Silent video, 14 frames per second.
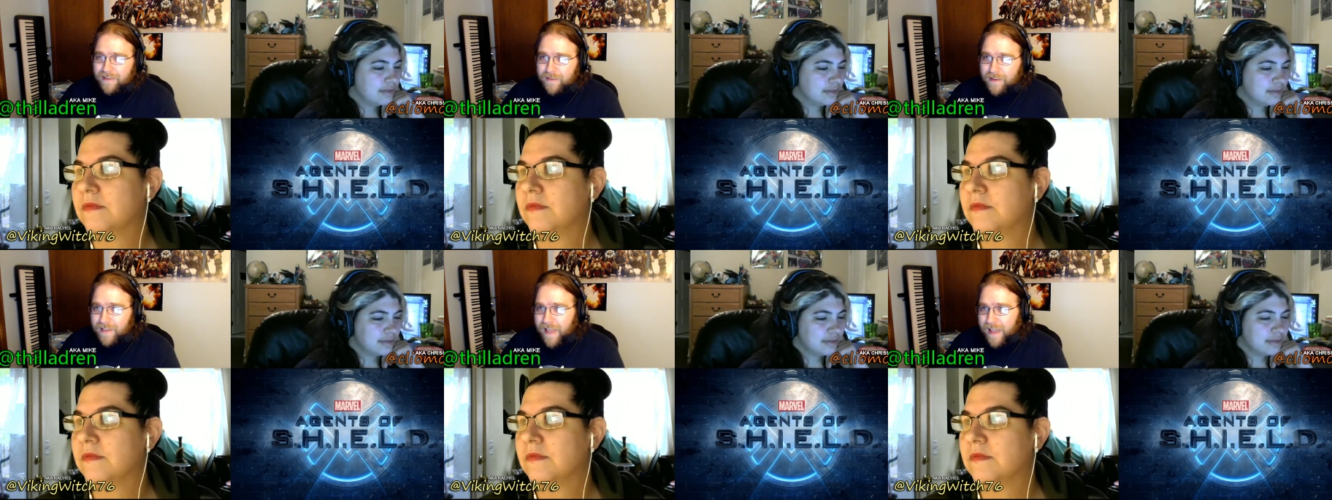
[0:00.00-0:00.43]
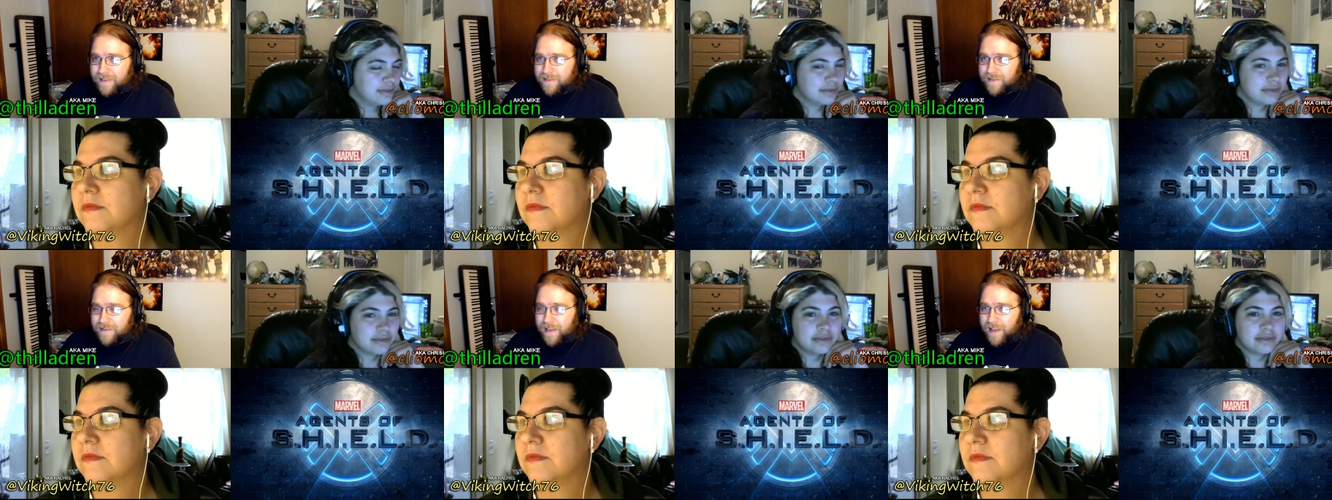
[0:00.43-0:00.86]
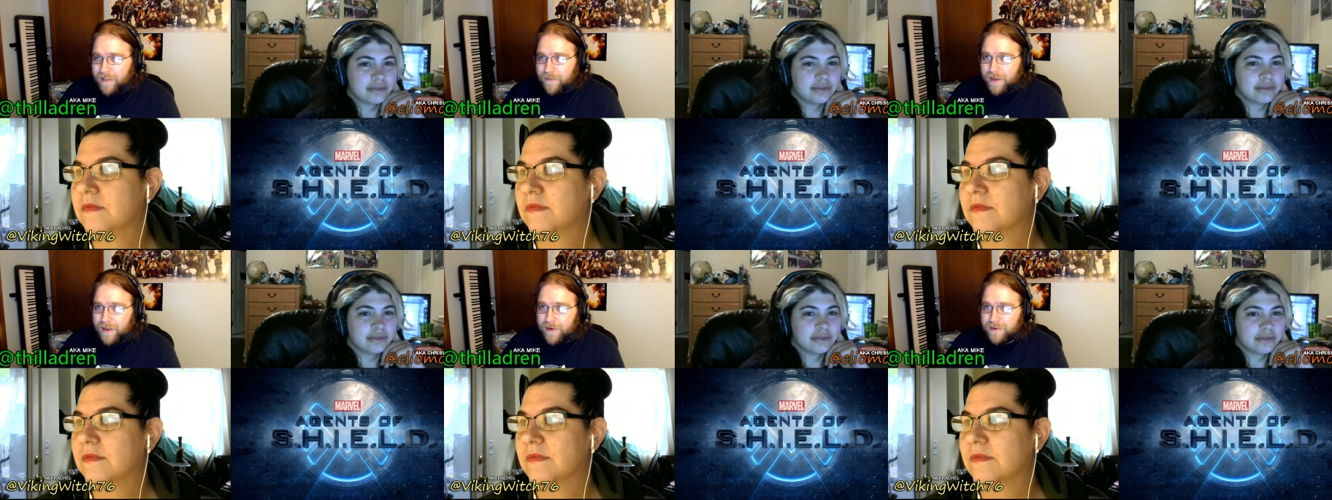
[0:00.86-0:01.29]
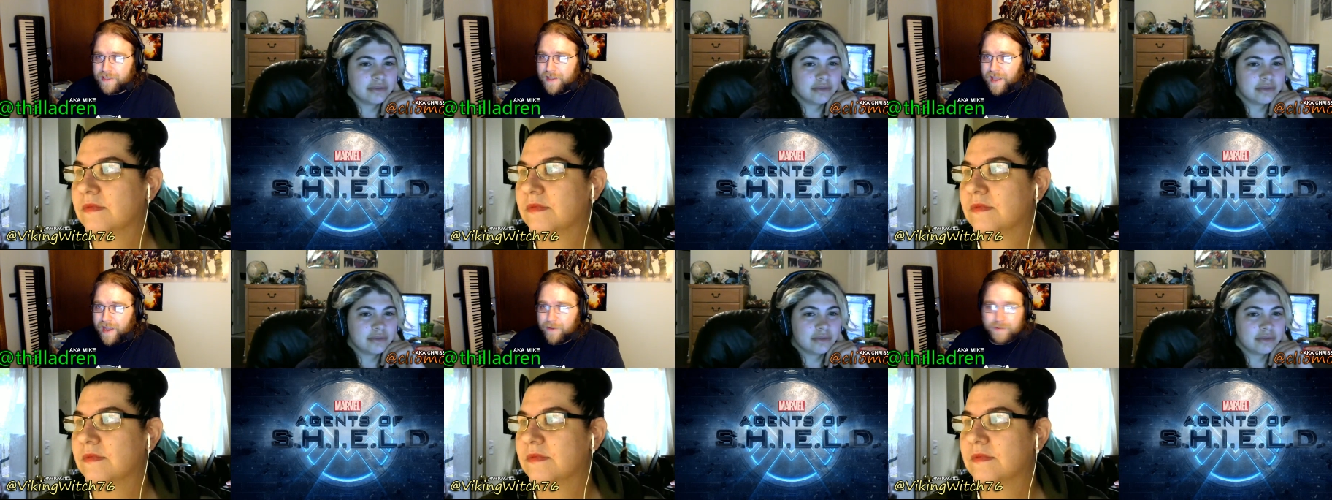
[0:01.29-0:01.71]
Speaker 1: glass elevators on
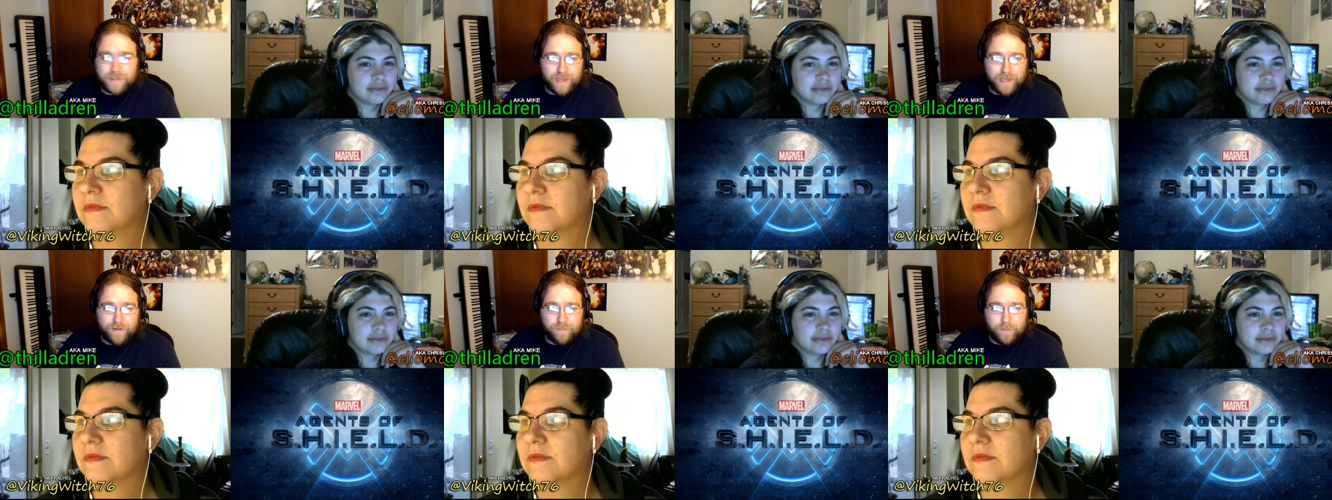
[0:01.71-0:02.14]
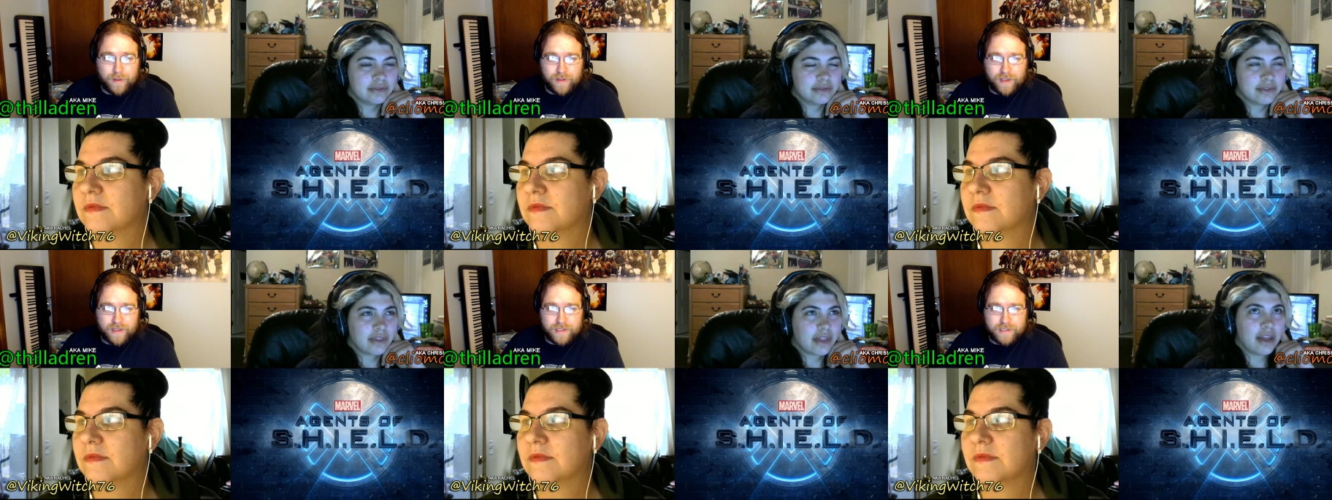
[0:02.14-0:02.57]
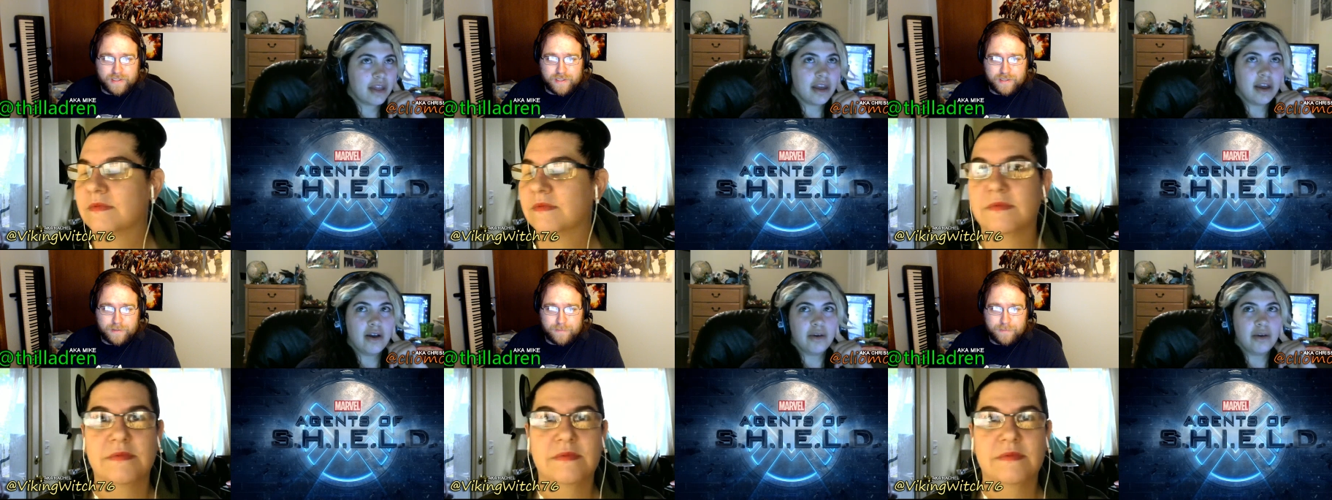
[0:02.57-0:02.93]
the outside of buildings.